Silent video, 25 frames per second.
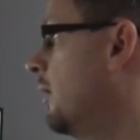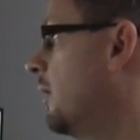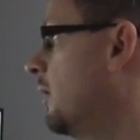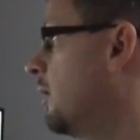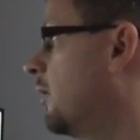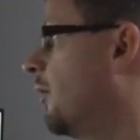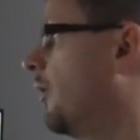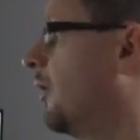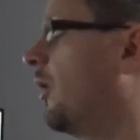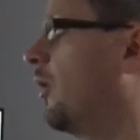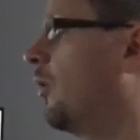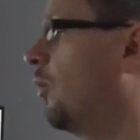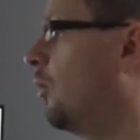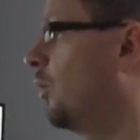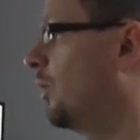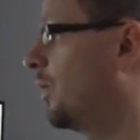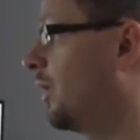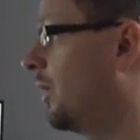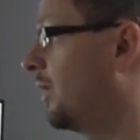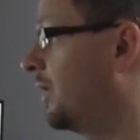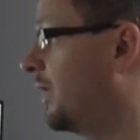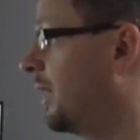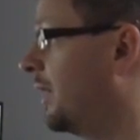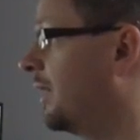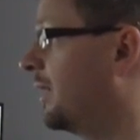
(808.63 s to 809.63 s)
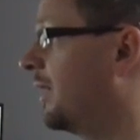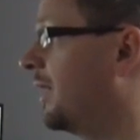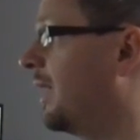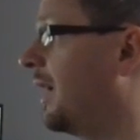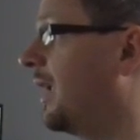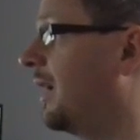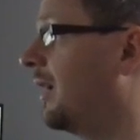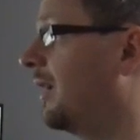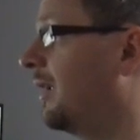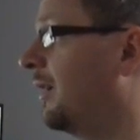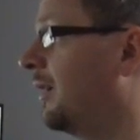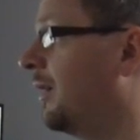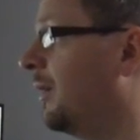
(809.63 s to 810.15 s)
Sorry, not auto center.
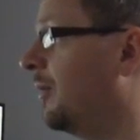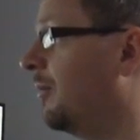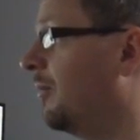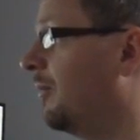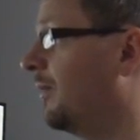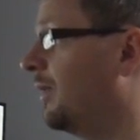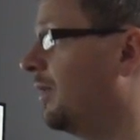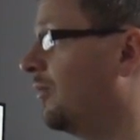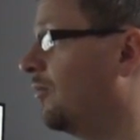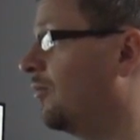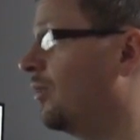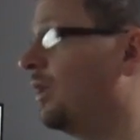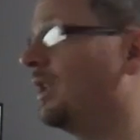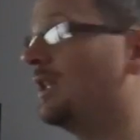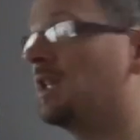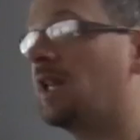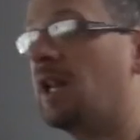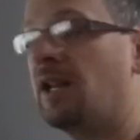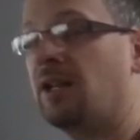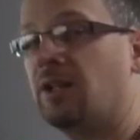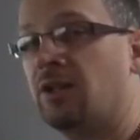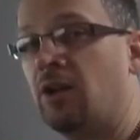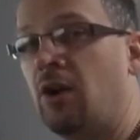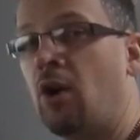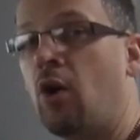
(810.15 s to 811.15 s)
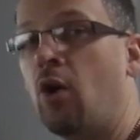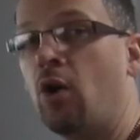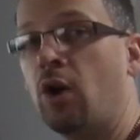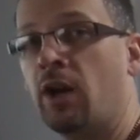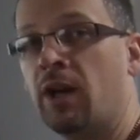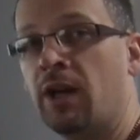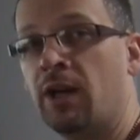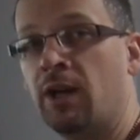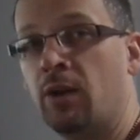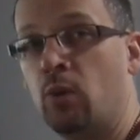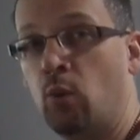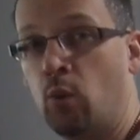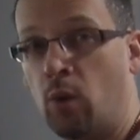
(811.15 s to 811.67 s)
That recenter
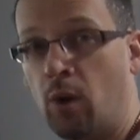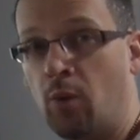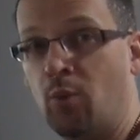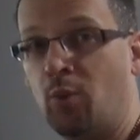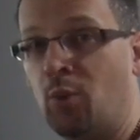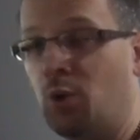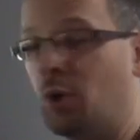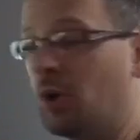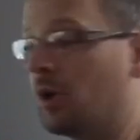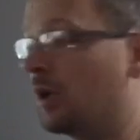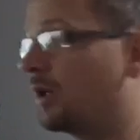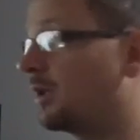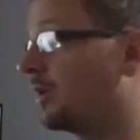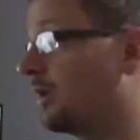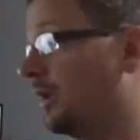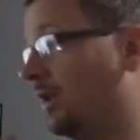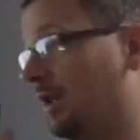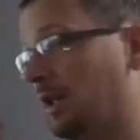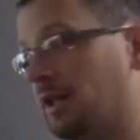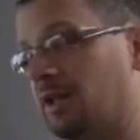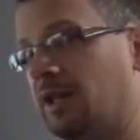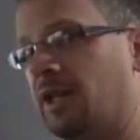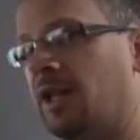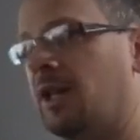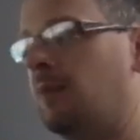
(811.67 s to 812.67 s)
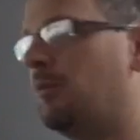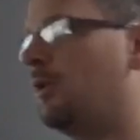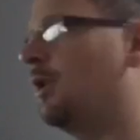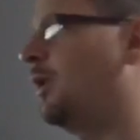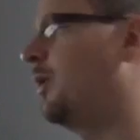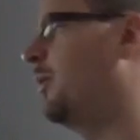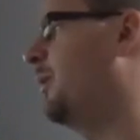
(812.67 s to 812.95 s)
hotkey won't work, so you need to keep the